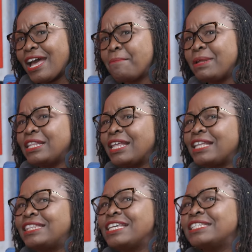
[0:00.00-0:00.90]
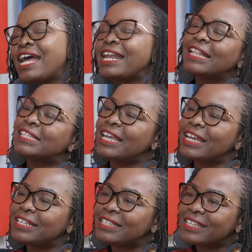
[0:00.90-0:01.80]
I mean, there are things, and I'll
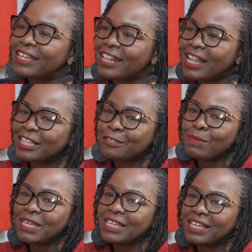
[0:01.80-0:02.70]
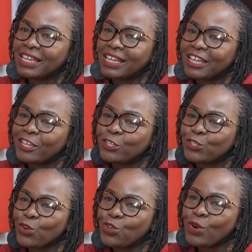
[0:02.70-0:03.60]
say it, and that's me.
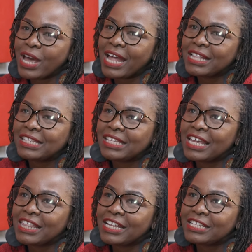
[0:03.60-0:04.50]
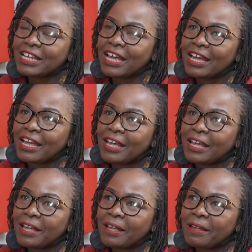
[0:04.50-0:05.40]
So you can't say that
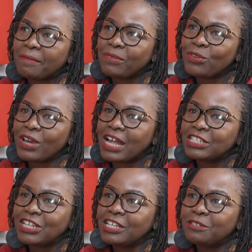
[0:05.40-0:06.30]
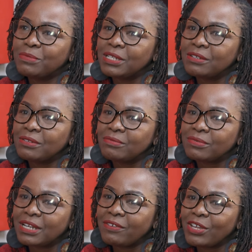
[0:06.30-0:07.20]
uh, you can judge me
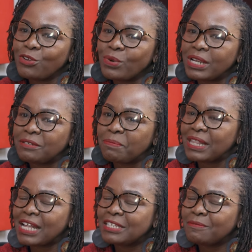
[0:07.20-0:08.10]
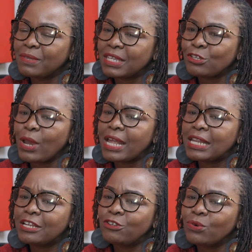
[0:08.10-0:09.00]
whatever you want, but that's me. So I
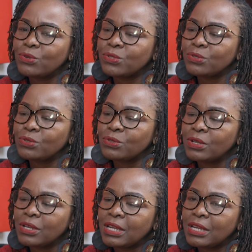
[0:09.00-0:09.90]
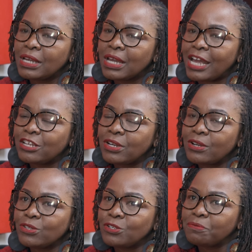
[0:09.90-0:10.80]
need also, I try
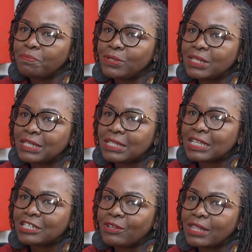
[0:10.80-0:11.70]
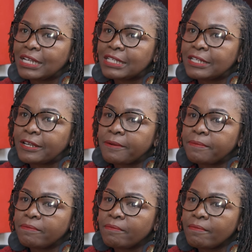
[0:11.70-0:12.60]
also to put it in such a way that
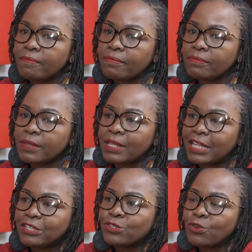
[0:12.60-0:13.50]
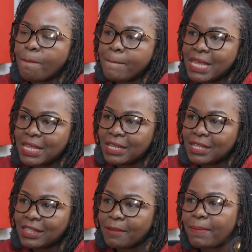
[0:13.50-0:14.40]
um, there's also
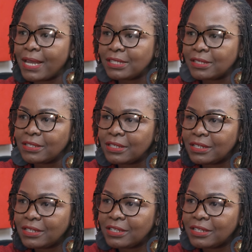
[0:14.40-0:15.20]
me, the person,